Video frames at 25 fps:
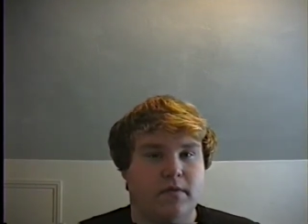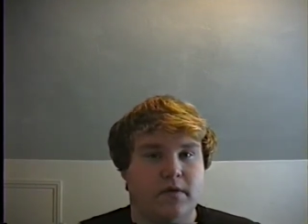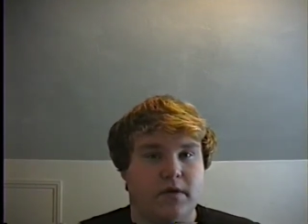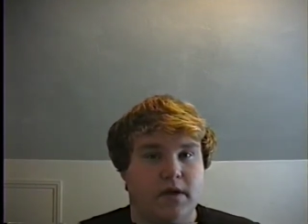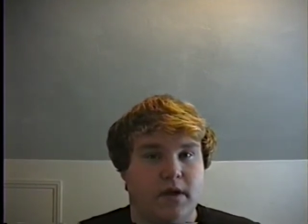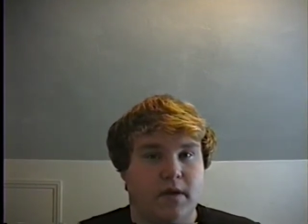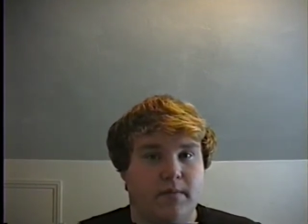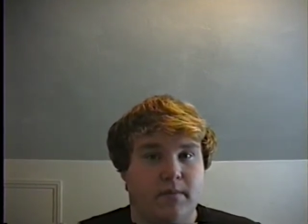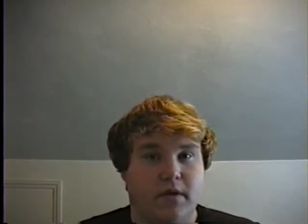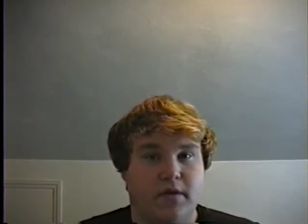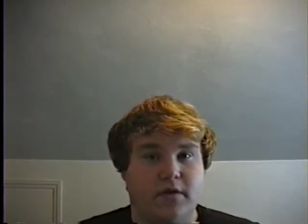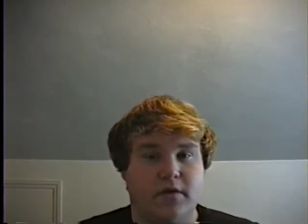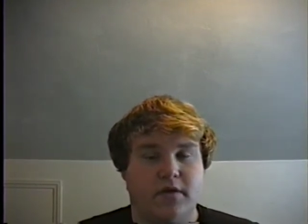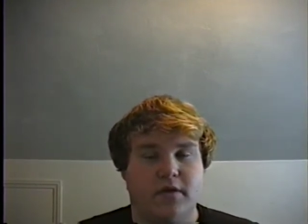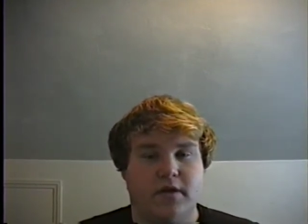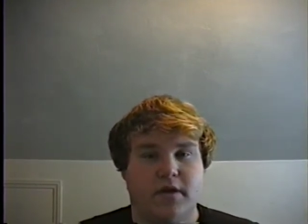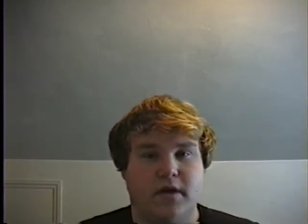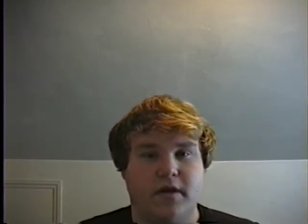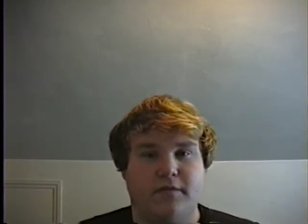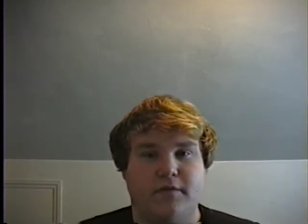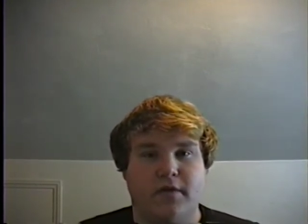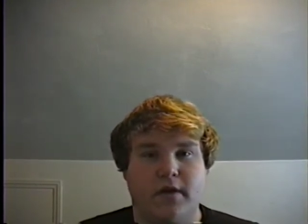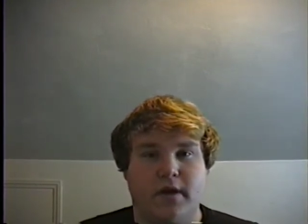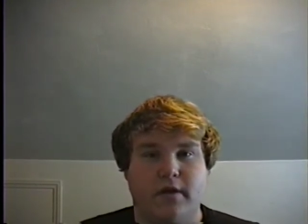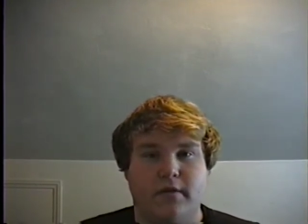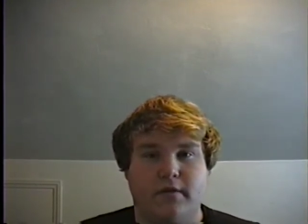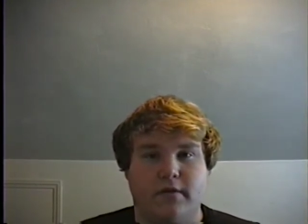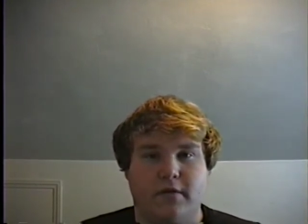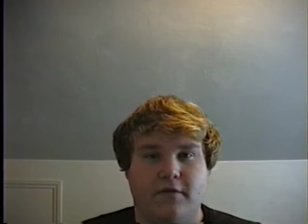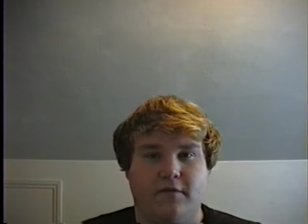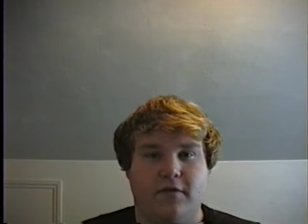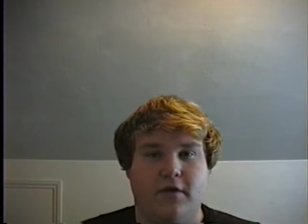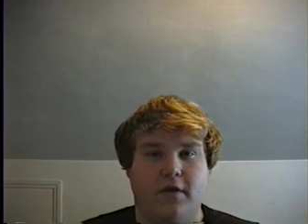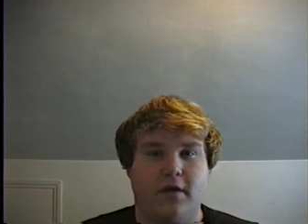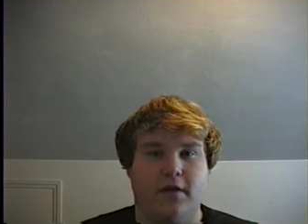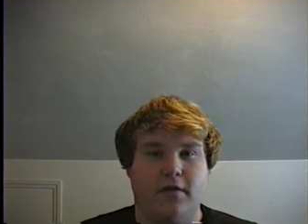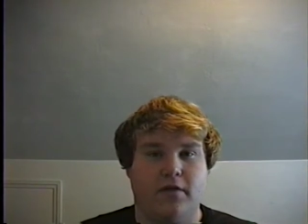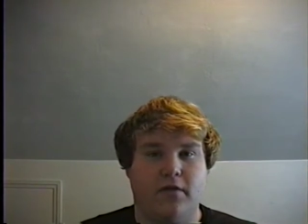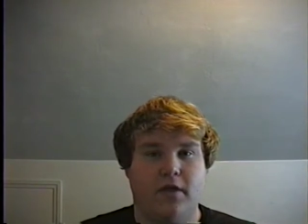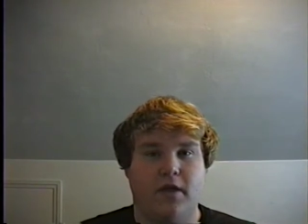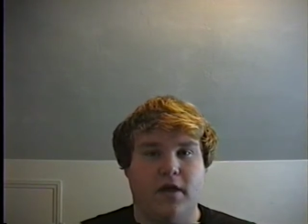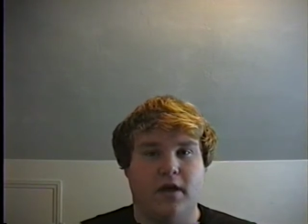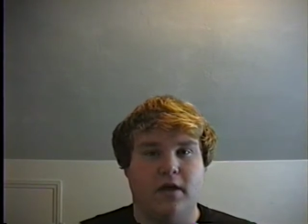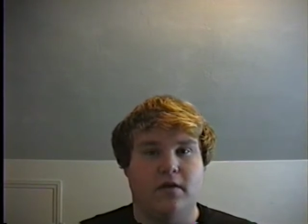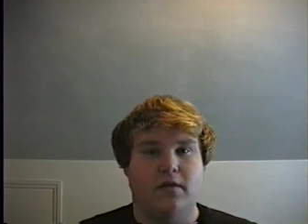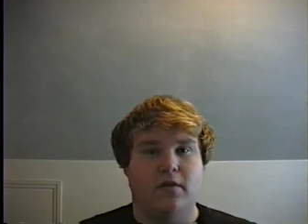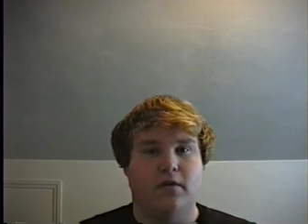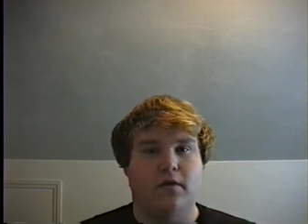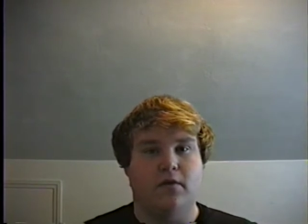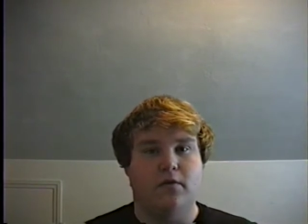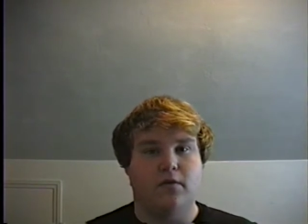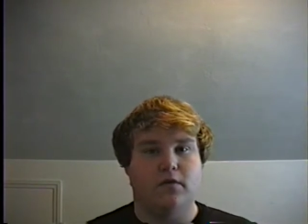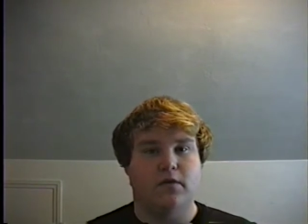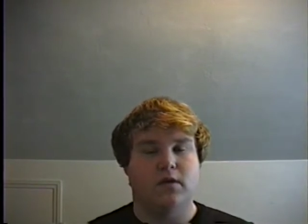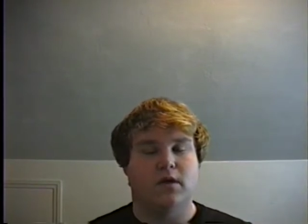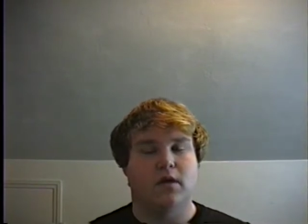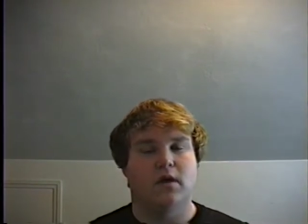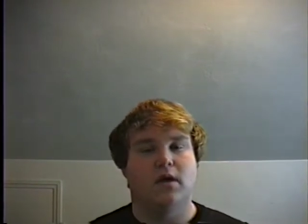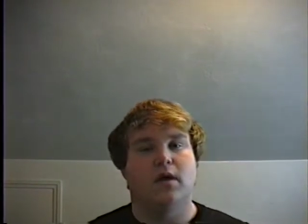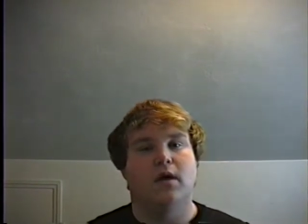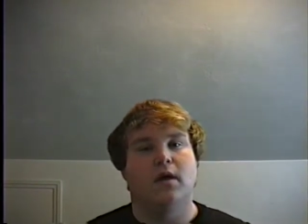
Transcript: some interesting videos if you can think of those.